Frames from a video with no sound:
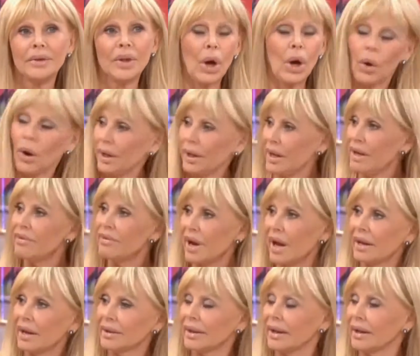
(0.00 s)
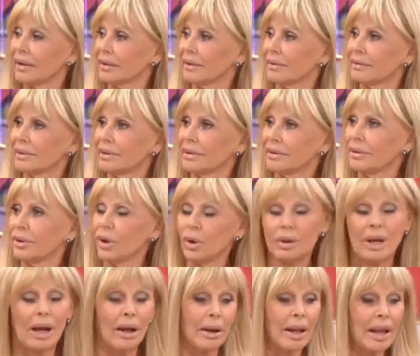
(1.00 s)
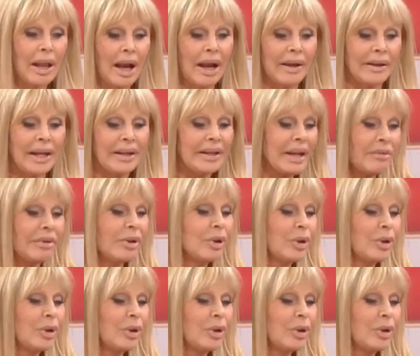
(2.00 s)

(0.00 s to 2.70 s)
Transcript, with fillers: No, I never had that. You know, I and I never